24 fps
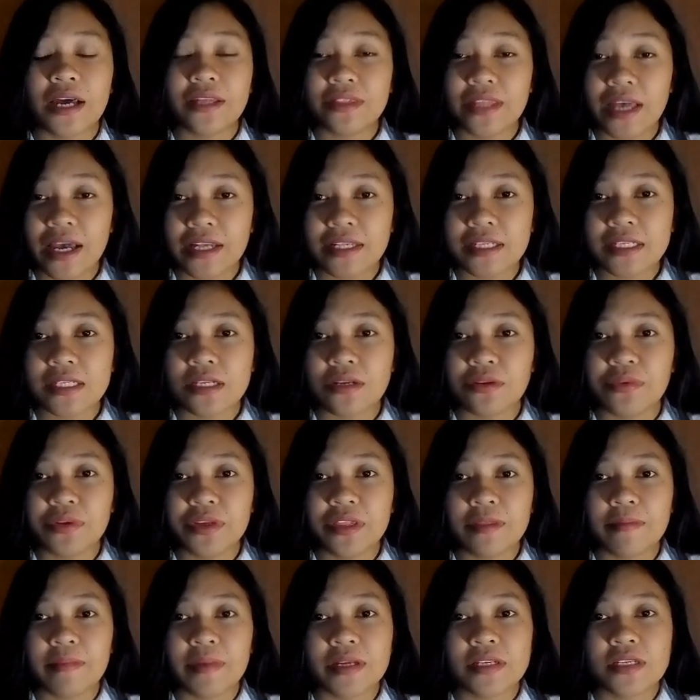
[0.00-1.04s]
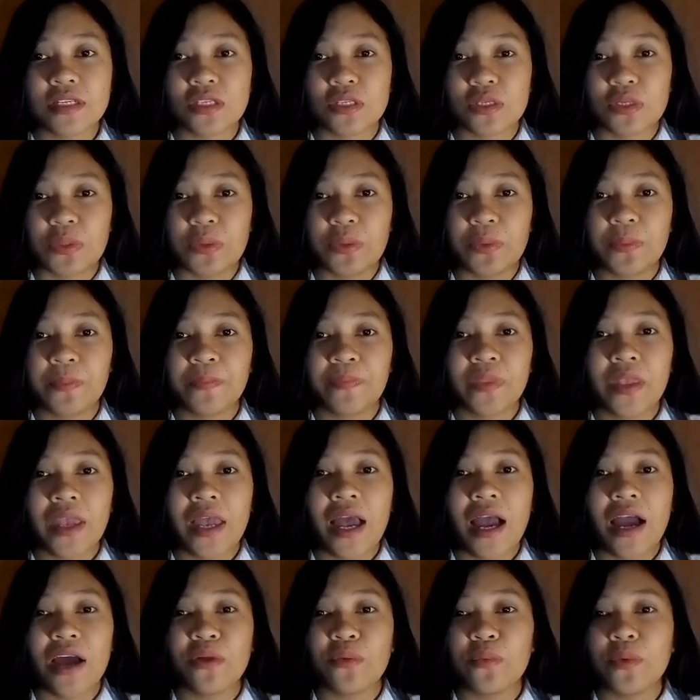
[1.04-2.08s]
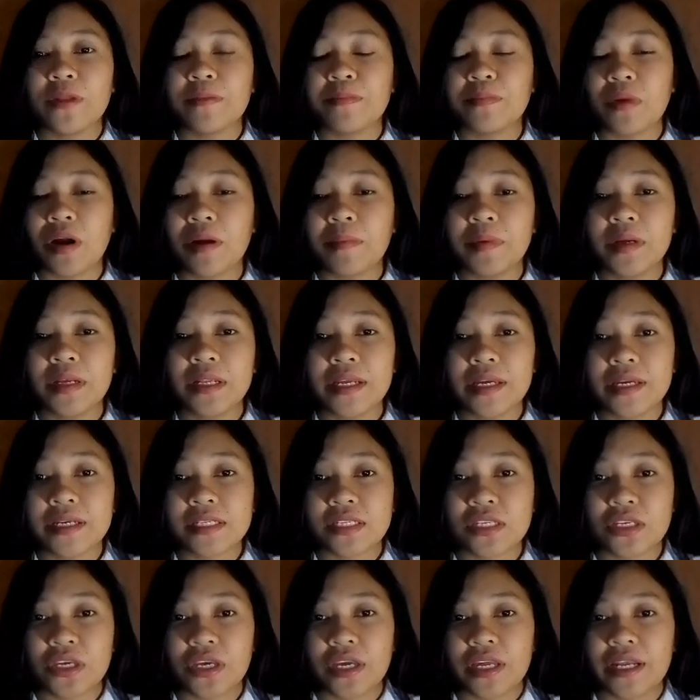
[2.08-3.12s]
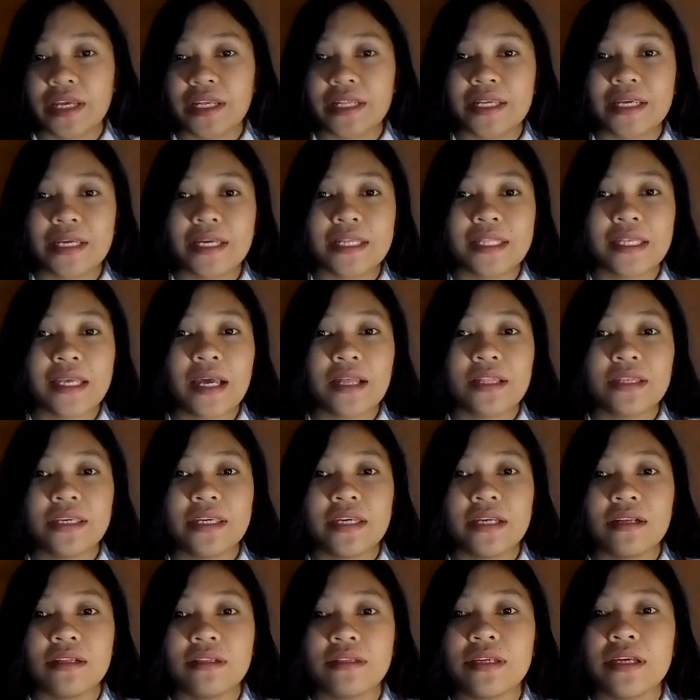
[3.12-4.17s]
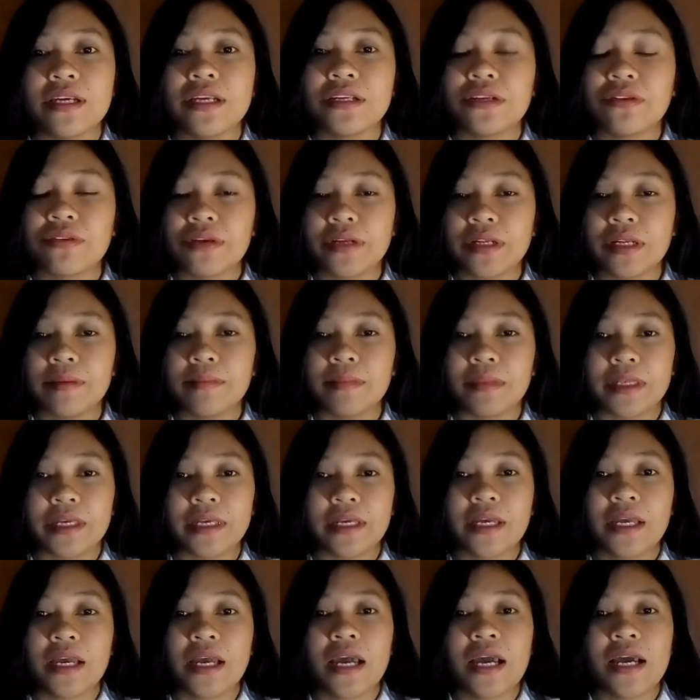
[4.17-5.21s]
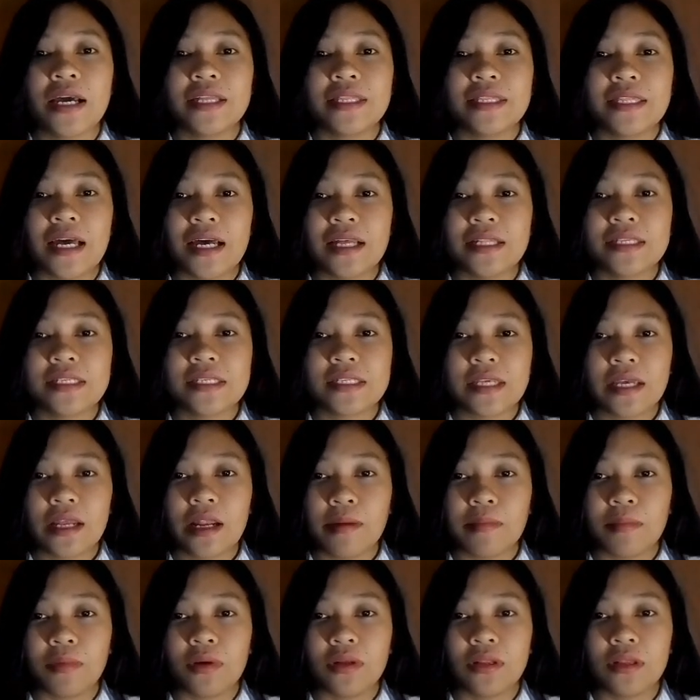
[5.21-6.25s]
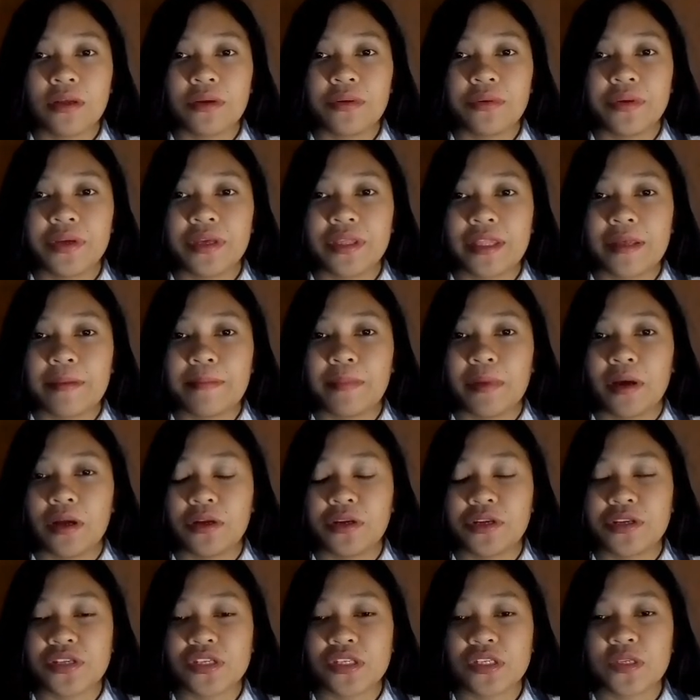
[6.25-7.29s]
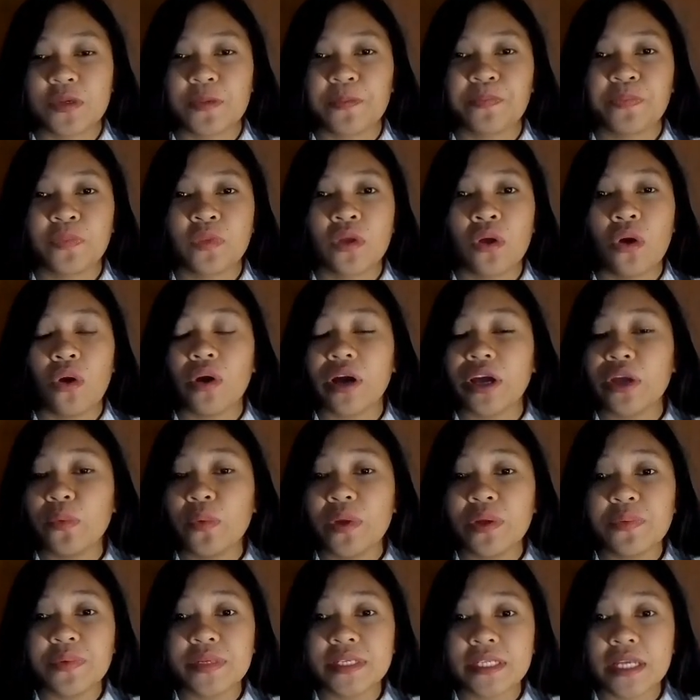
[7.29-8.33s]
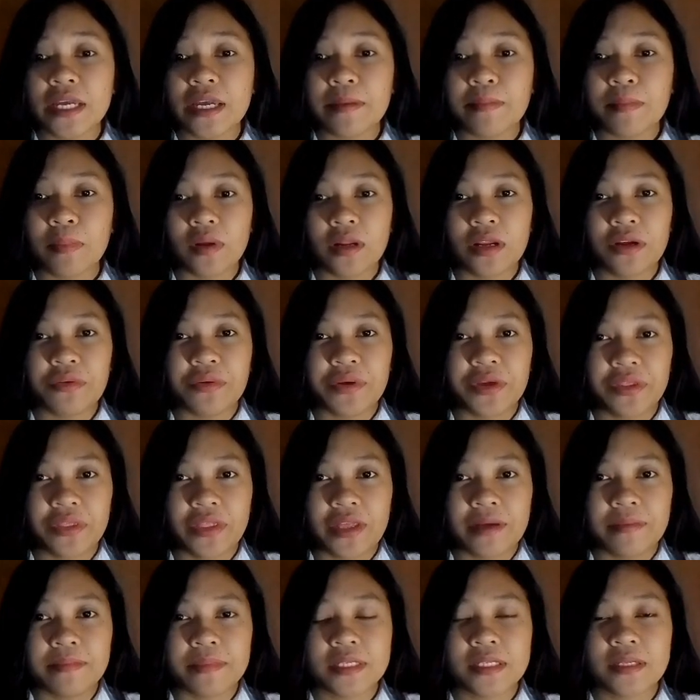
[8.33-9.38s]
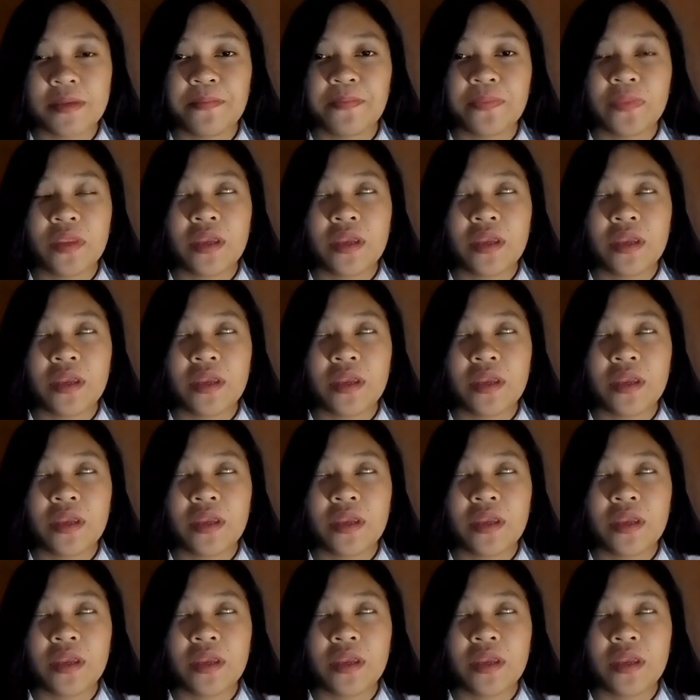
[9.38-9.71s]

dense rhythmic stew, and when properly executed, it can yield incredibly danceable rhythm patterns. Okay, when we say polyrhythms,